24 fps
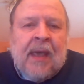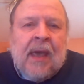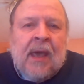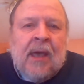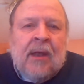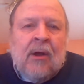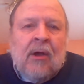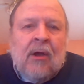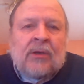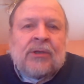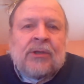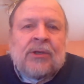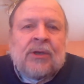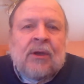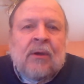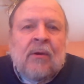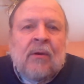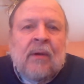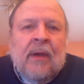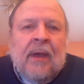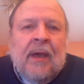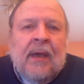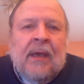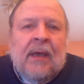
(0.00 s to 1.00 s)
And
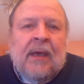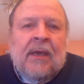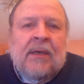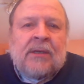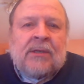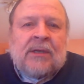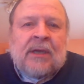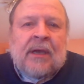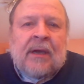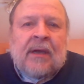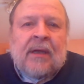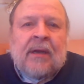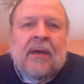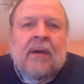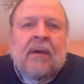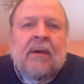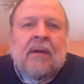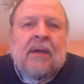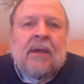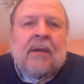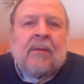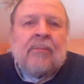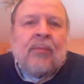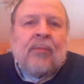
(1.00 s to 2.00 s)
also, a key
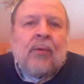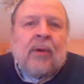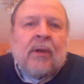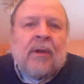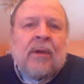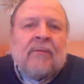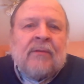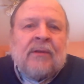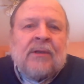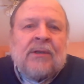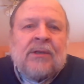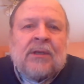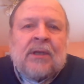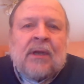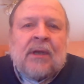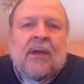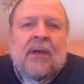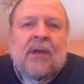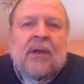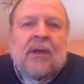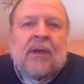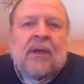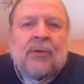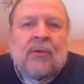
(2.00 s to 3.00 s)
secondary endpoint of the
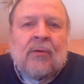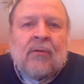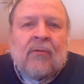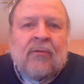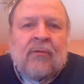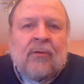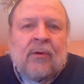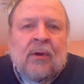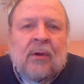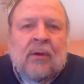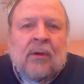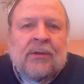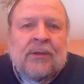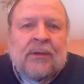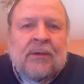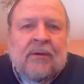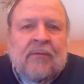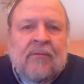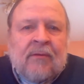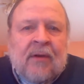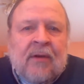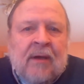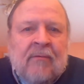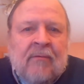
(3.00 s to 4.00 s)
study was overall
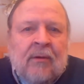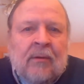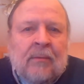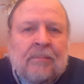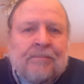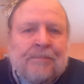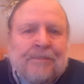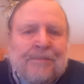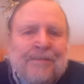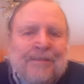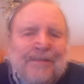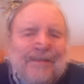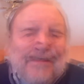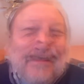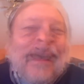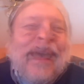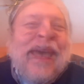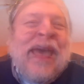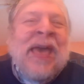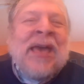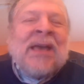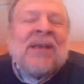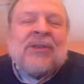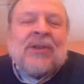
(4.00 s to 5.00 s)
survival.
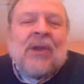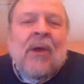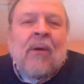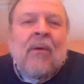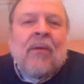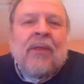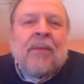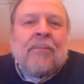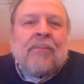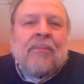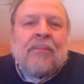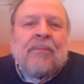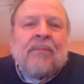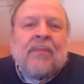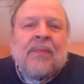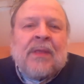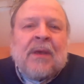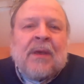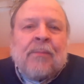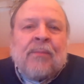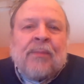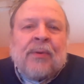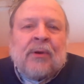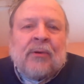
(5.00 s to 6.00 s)
So the,
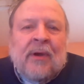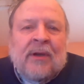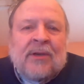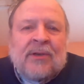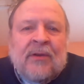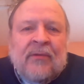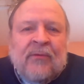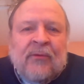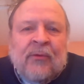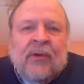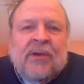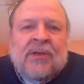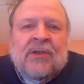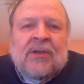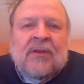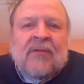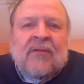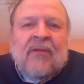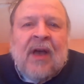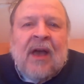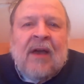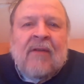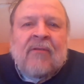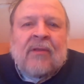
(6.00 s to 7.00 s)
the progression-free
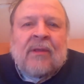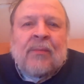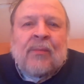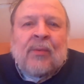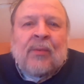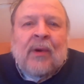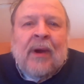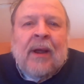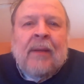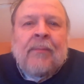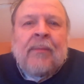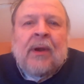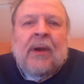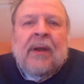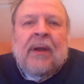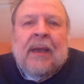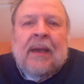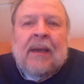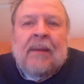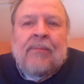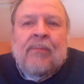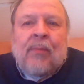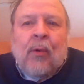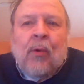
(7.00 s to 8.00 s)
survival, the primary
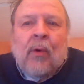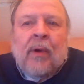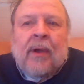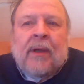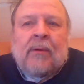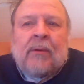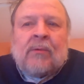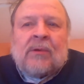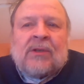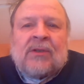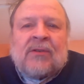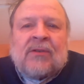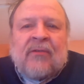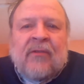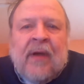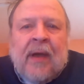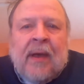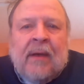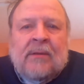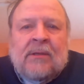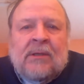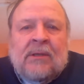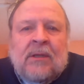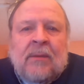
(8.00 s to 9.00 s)
endpoint, was
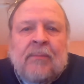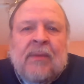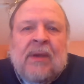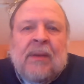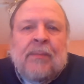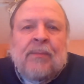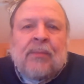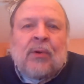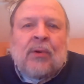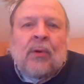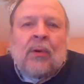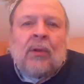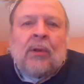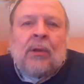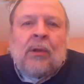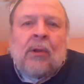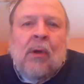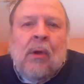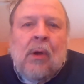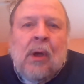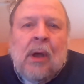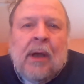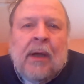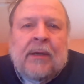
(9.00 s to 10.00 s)
found to be
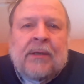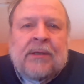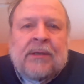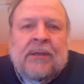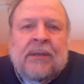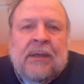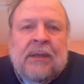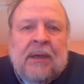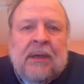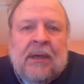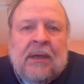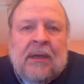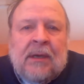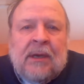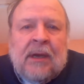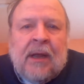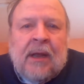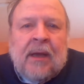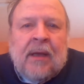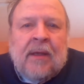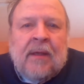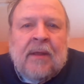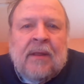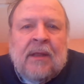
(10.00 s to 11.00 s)
prolonged in
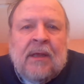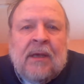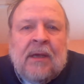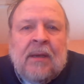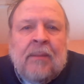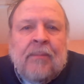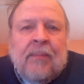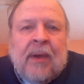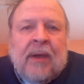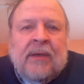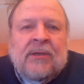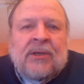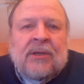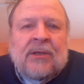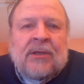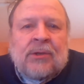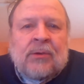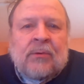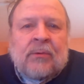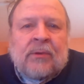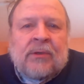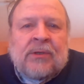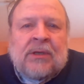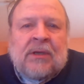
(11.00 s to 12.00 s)
uh, the patients
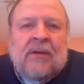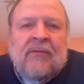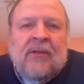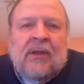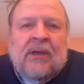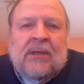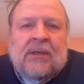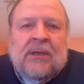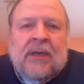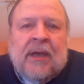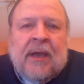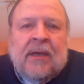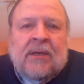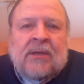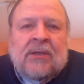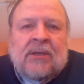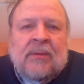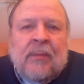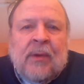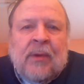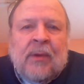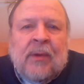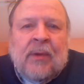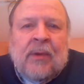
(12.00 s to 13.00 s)
who received
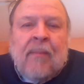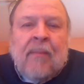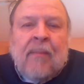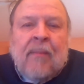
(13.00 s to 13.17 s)
Ixazomib